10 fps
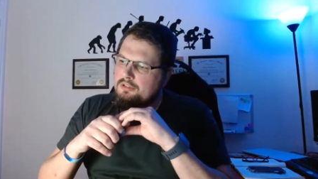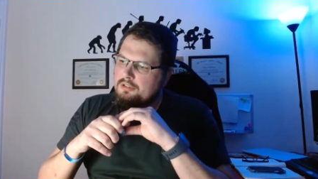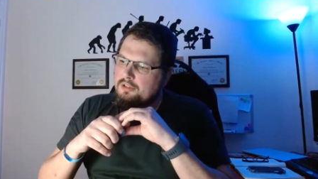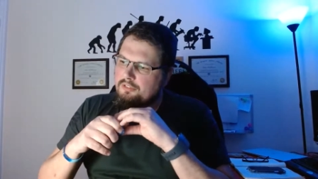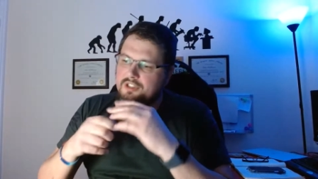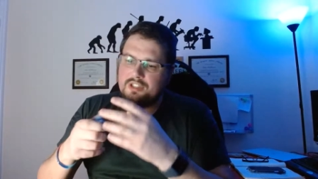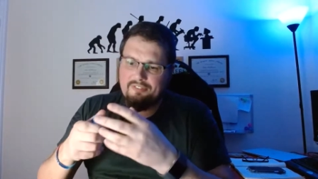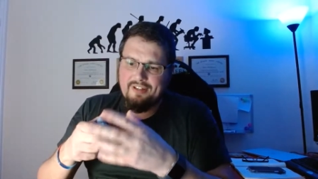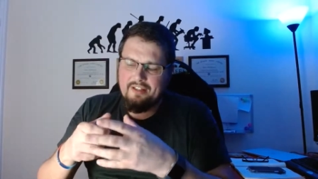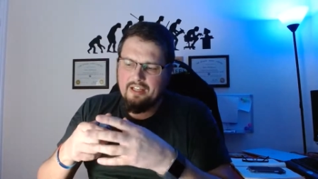the reason I
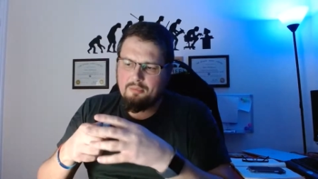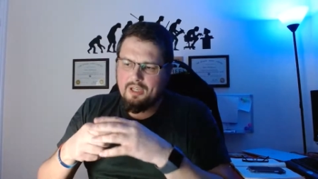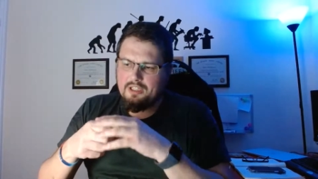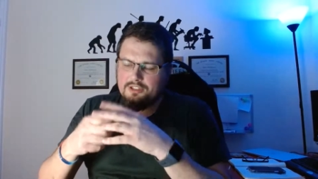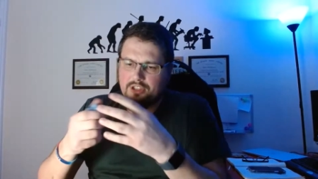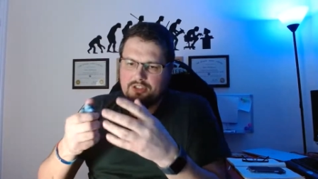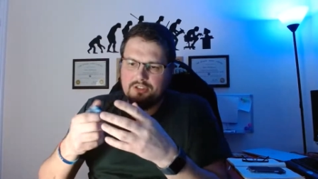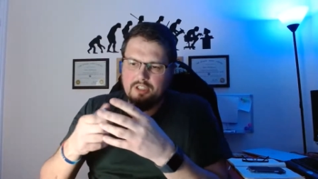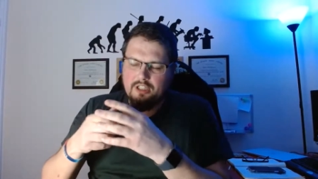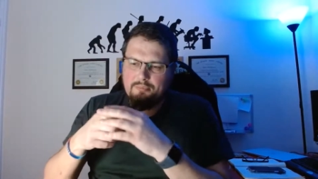found out about it is because
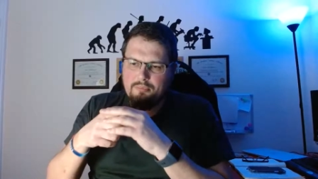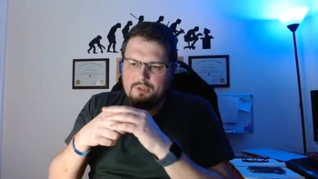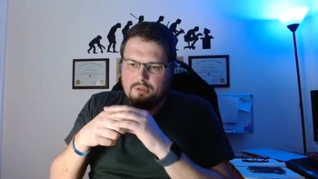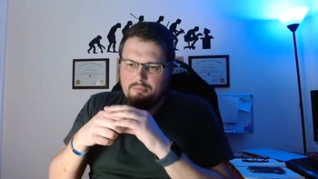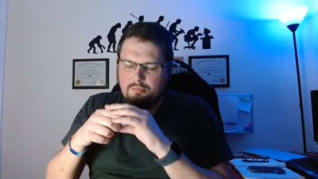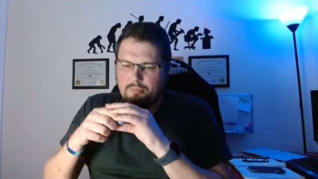some